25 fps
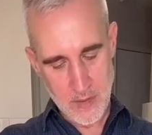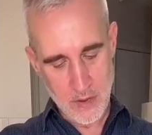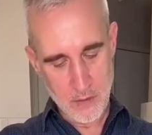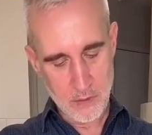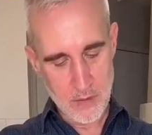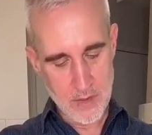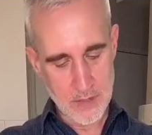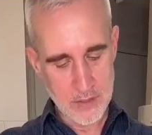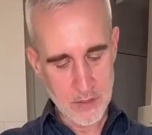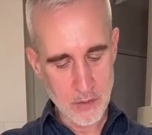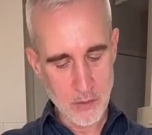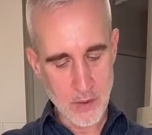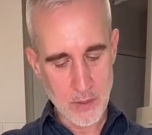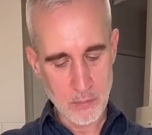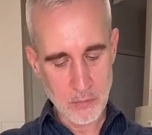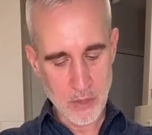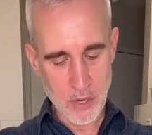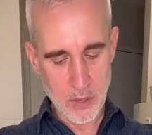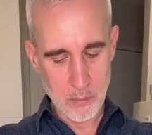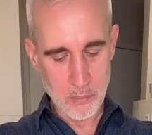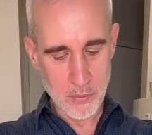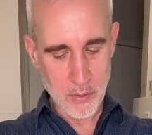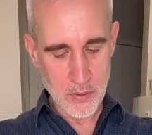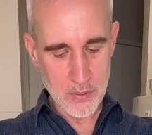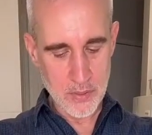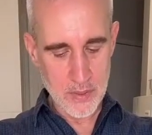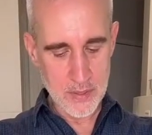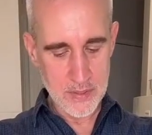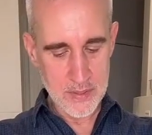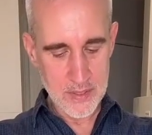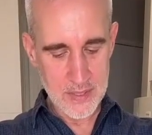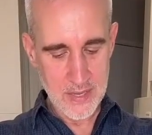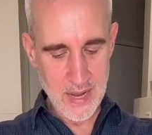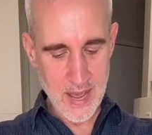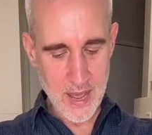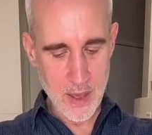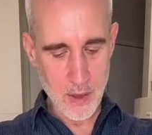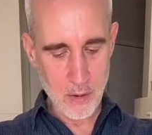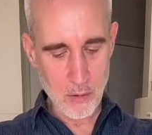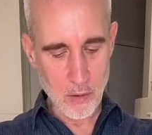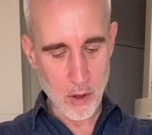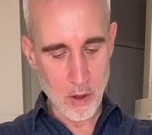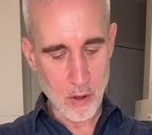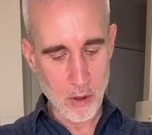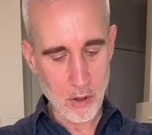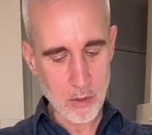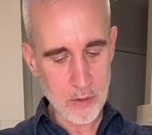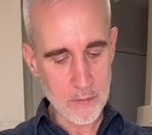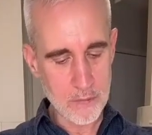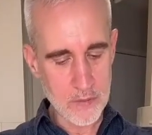Okay, so I'm going to put this now,
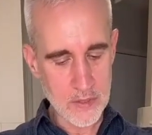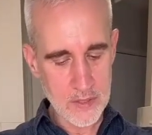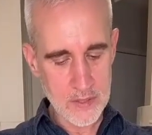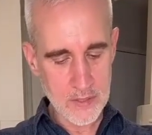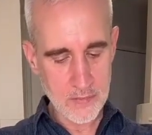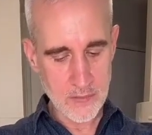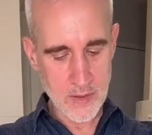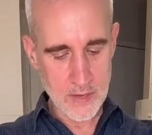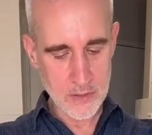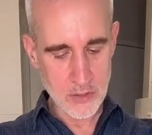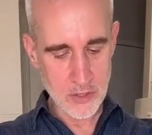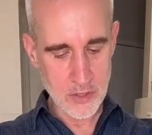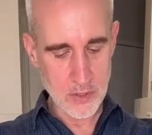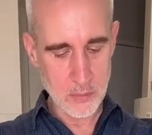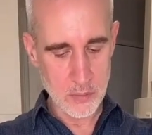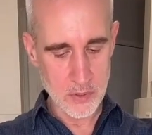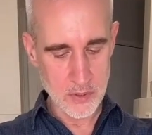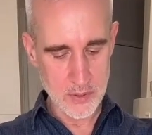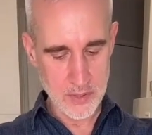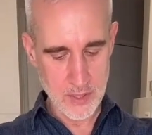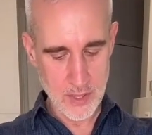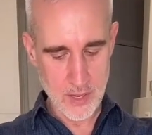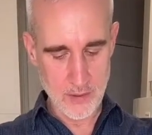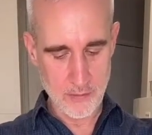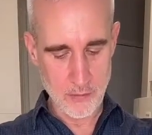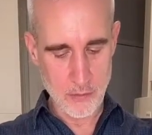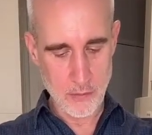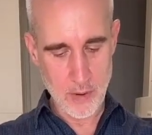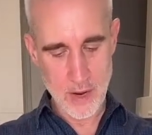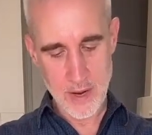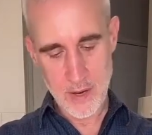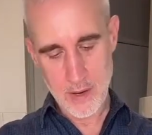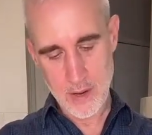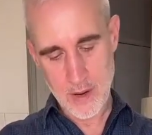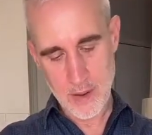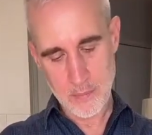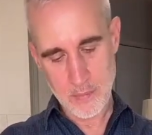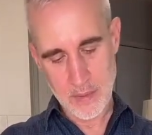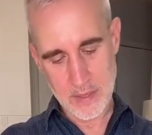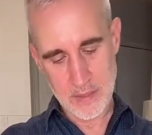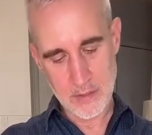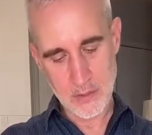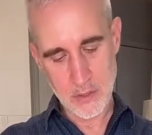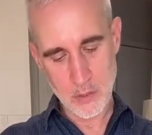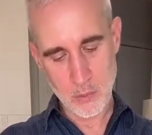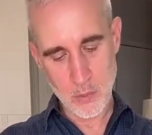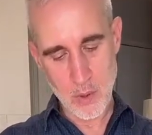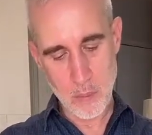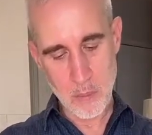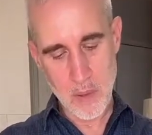all of these vegetables that I've grated up
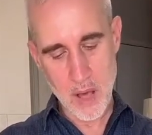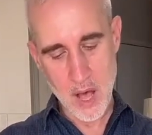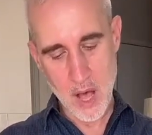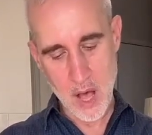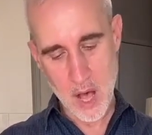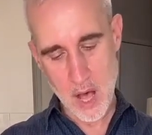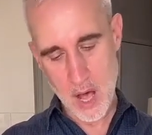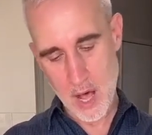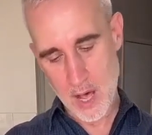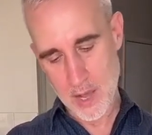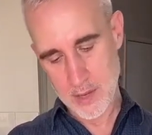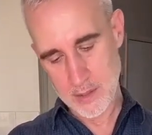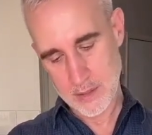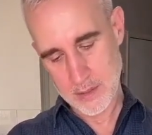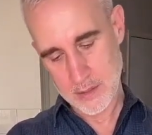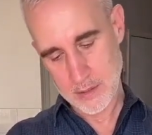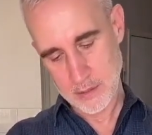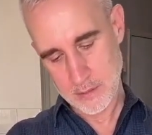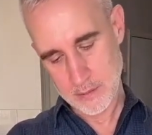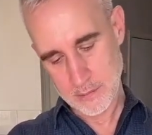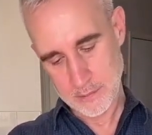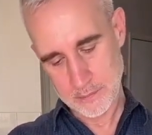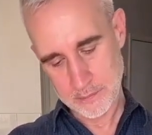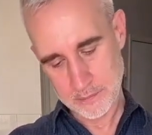into a pot.